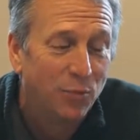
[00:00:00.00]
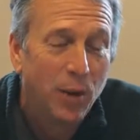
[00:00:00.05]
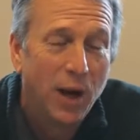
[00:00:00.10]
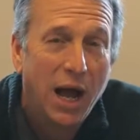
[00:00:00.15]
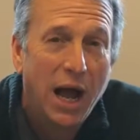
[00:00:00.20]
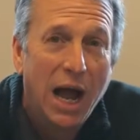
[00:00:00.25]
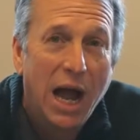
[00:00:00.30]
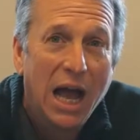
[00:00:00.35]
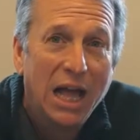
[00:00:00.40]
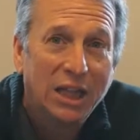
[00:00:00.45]

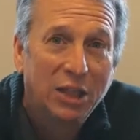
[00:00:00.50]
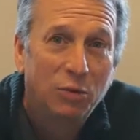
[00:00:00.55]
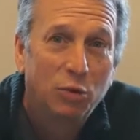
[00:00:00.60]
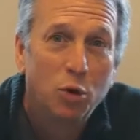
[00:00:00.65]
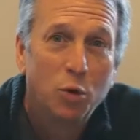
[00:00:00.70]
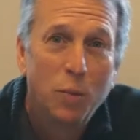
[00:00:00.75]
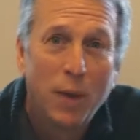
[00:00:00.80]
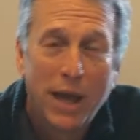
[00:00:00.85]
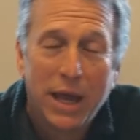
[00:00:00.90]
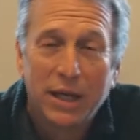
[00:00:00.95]
behind the
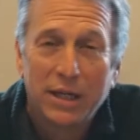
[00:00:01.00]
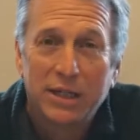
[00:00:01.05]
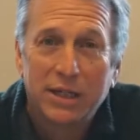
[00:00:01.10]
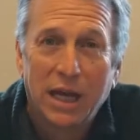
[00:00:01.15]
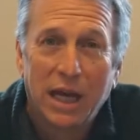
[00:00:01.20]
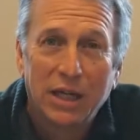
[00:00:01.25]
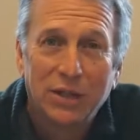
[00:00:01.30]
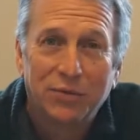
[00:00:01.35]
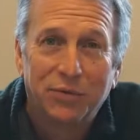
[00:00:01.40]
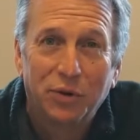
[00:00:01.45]

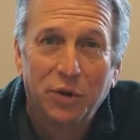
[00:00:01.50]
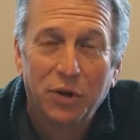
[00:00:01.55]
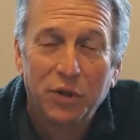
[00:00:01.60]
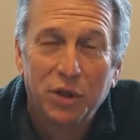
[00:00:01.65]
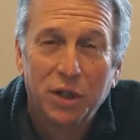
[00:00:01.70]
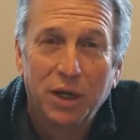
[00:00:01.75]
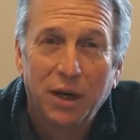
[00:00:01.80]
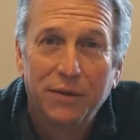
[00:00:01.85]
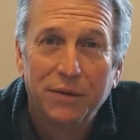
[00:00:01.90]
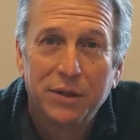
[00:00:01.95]
romanticized
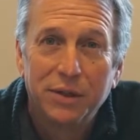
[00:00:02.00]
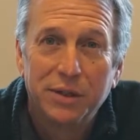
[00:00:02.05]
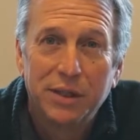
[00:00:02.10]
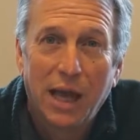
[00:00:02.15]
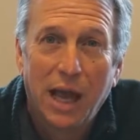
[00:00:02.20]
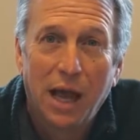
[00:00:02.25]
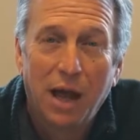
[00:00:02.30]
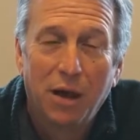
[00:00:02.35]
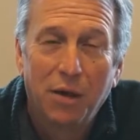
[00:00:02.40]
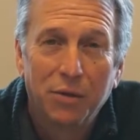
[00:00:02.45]
version of the
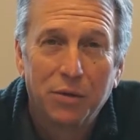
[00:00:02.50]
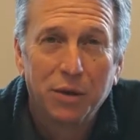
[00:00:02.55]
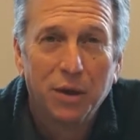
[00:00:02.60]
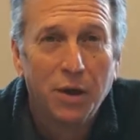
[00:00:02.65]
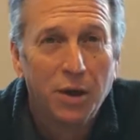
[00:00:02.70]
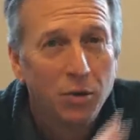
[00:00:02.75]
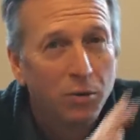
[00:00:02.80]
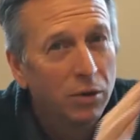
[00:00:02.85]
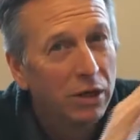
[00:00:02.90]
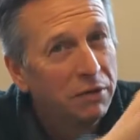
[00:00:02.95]
South,
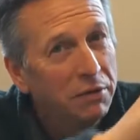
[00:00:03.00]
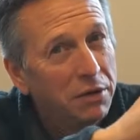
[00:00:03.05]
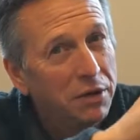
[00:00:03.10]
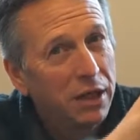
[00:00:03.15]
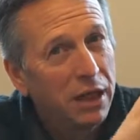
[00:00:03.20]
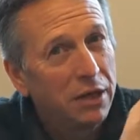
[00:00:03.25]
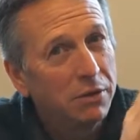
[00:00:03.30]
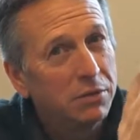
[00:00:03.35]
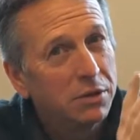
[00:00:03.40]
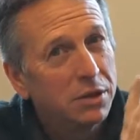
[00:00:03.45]
where
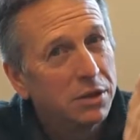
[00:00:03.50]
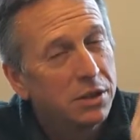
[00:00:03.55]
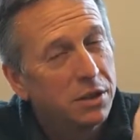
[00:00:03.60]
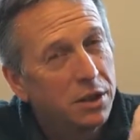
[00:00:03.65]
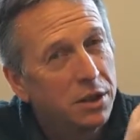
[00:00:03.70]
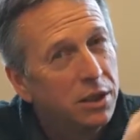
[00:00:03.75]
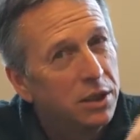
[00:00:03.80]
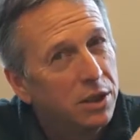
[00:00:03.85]
everything was,